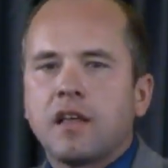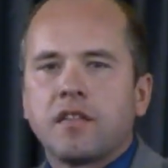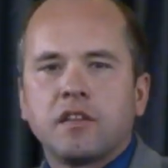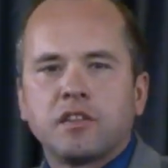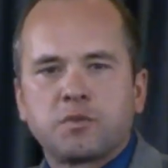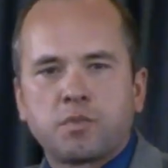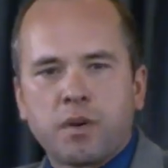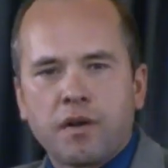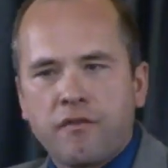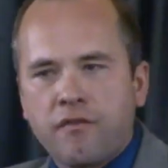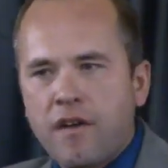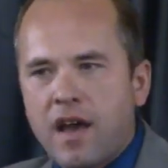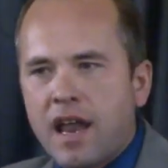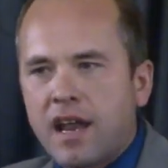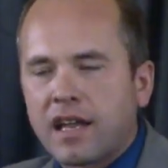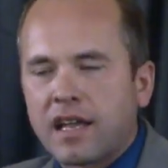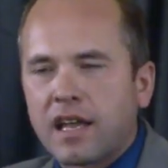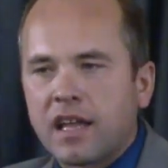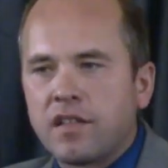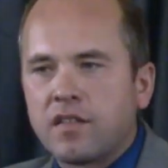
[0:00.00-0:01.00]
that's
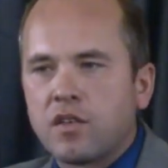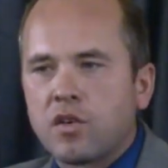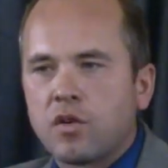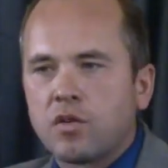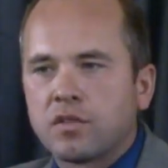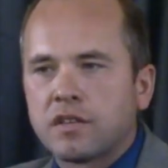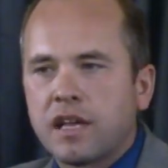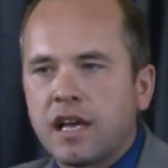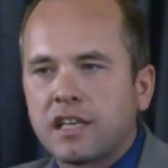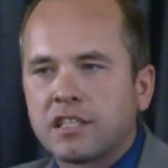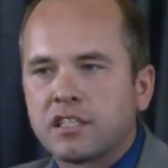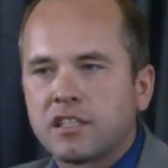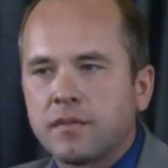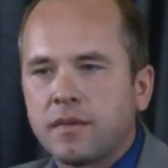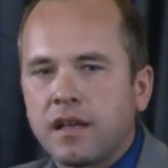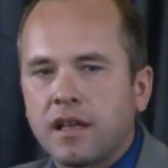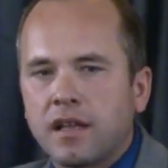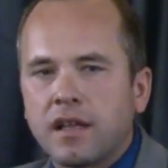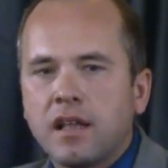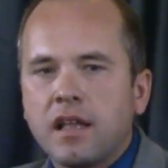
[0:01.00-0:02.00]
prophetic in the Old
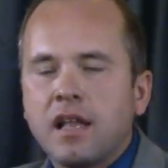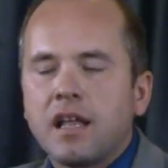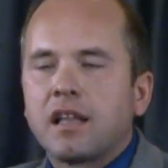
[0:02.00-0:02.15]
Testament